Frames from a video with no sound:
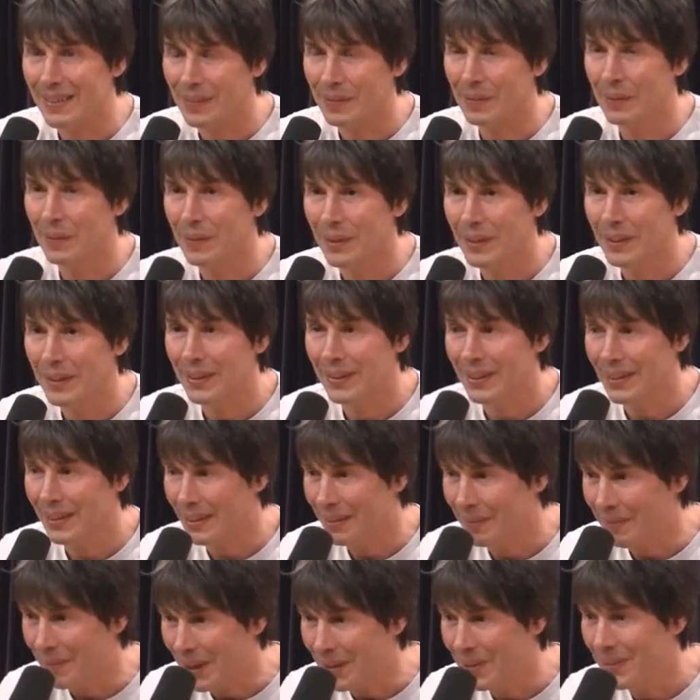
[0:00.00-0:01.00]
what we
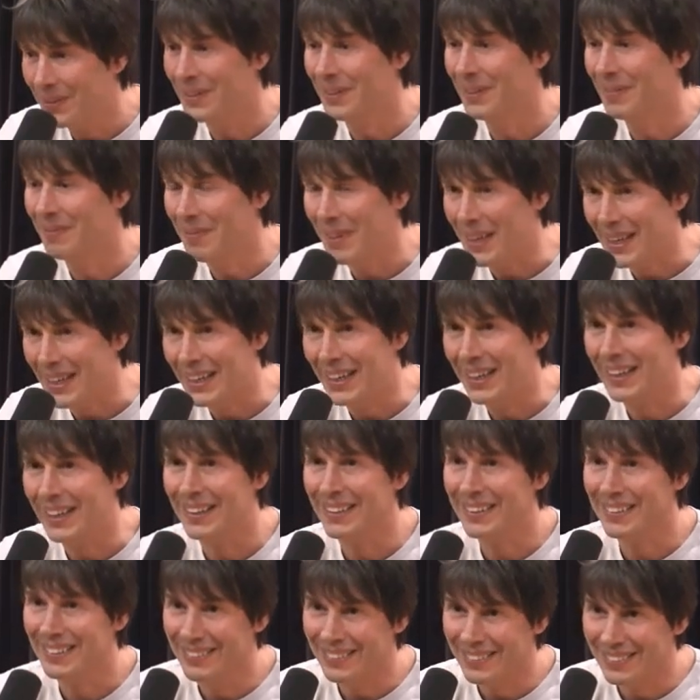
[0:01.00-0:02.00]
emotion,
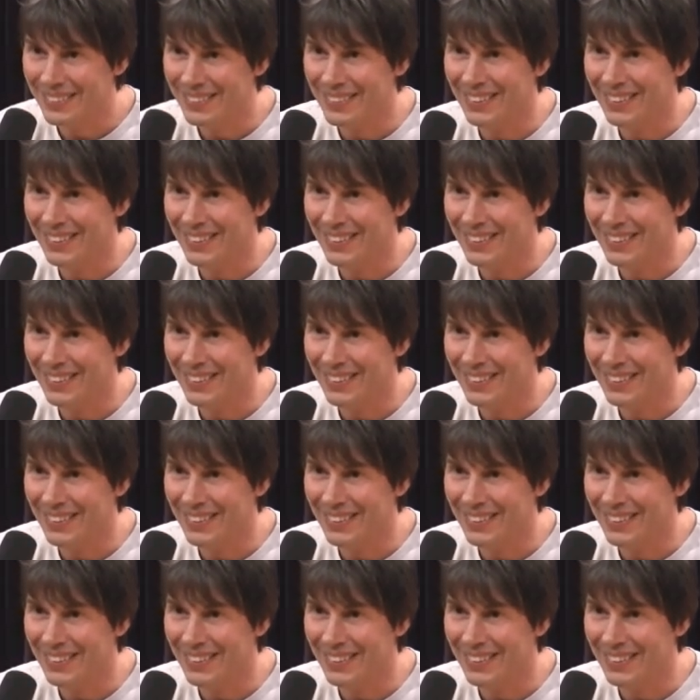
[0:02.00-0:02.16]
meaning,